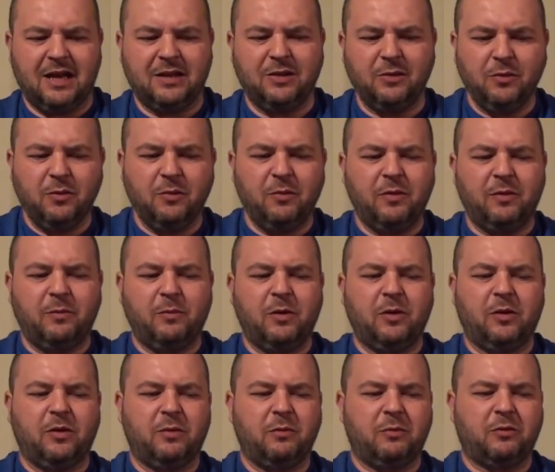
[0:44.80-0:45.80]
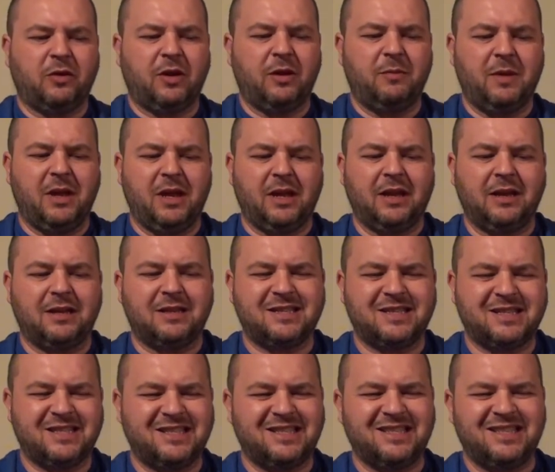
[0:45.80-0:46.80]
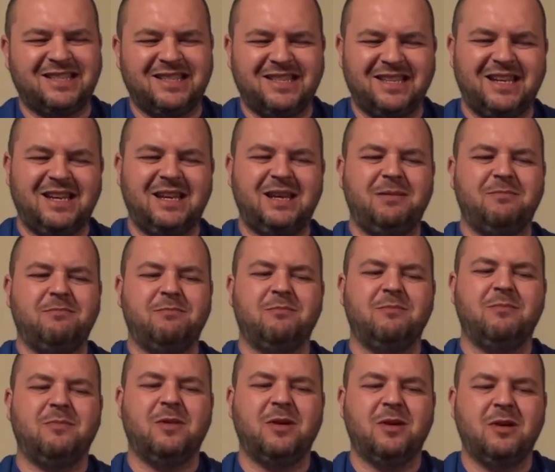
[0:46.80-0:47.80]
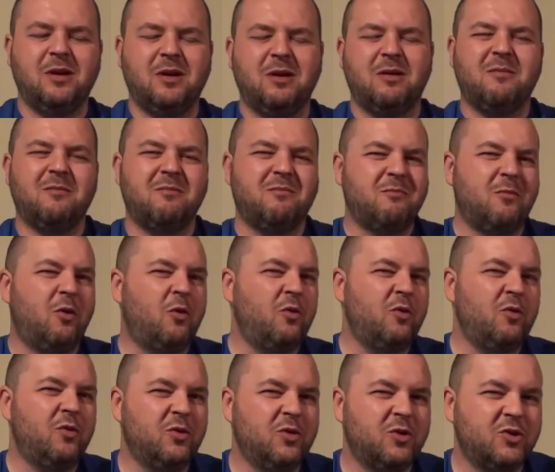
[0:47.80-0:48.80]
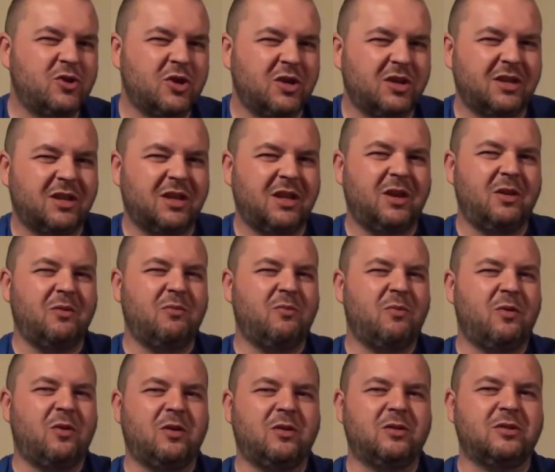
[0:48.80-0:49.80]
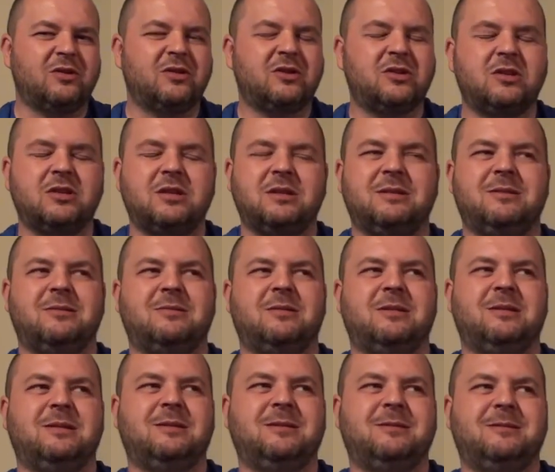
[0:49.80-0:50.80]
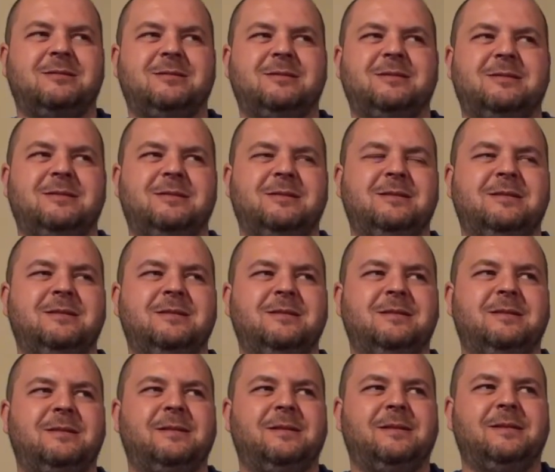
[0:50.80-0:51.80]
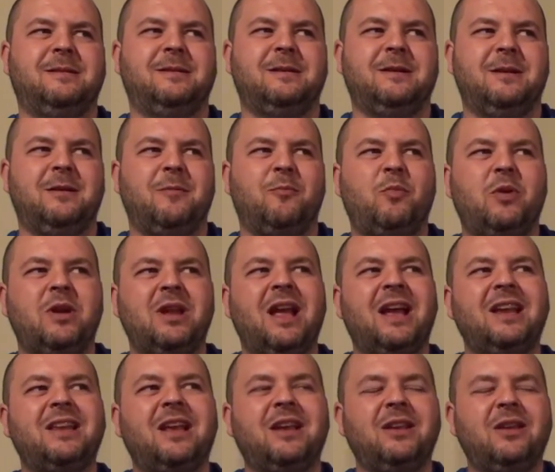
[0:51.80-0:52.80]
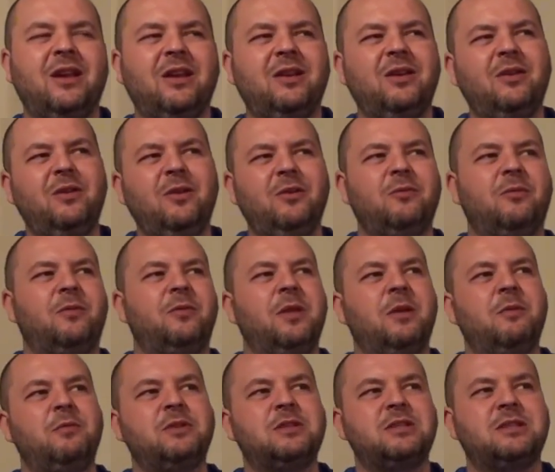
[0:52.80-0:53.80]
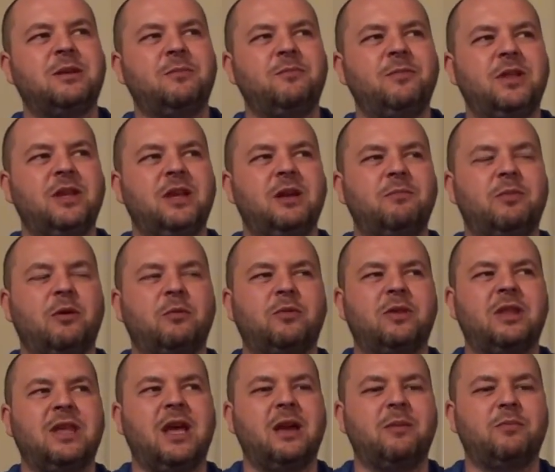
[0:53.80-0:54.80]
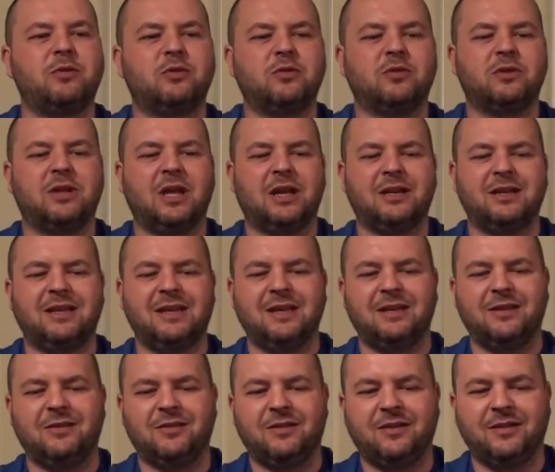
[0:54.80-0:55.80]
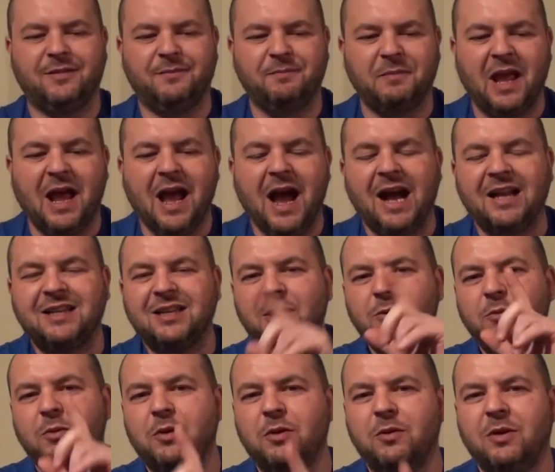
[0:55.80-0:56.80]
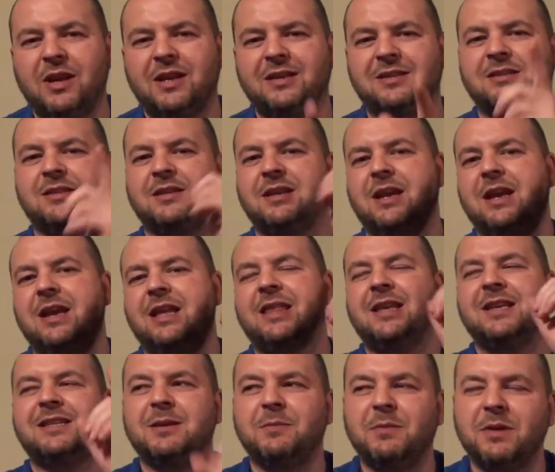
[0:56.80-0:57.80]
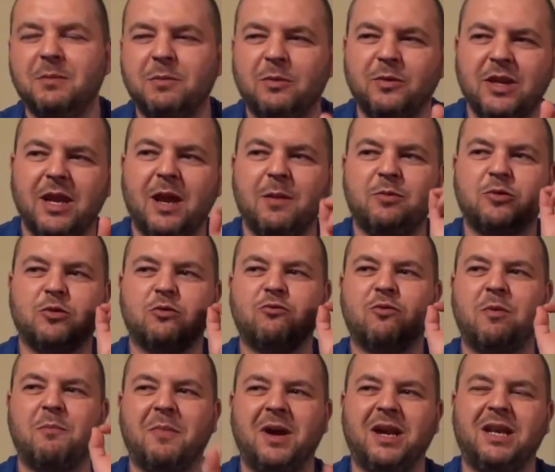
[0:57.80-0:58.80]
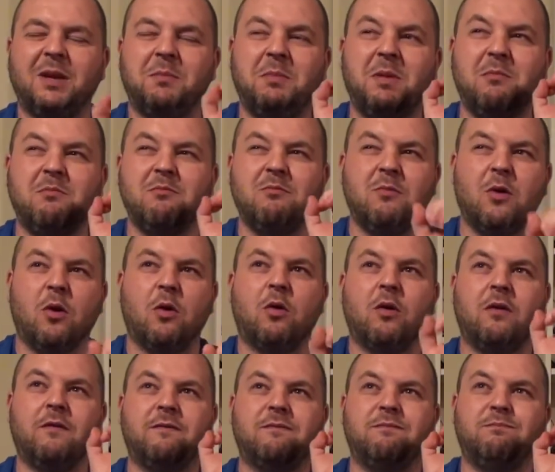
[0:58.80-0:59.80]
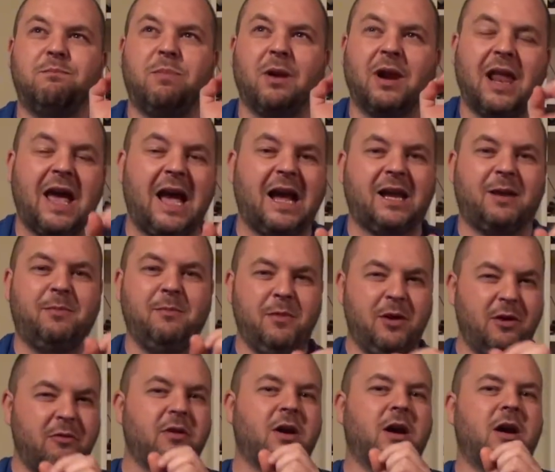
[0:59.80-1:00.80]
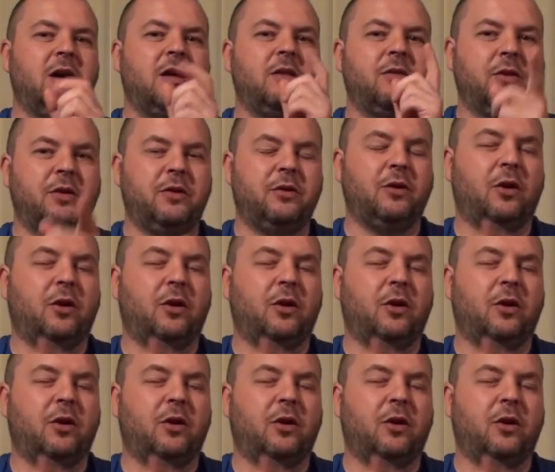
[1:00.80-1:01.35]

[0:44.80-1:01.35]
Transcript: don't know whether or not they were trying to make it seem more urgent than it was, but I don't know. There was something about the episode that didn't... I'll tell you what it is. There's something about the episode reminded me more of Black Mirror than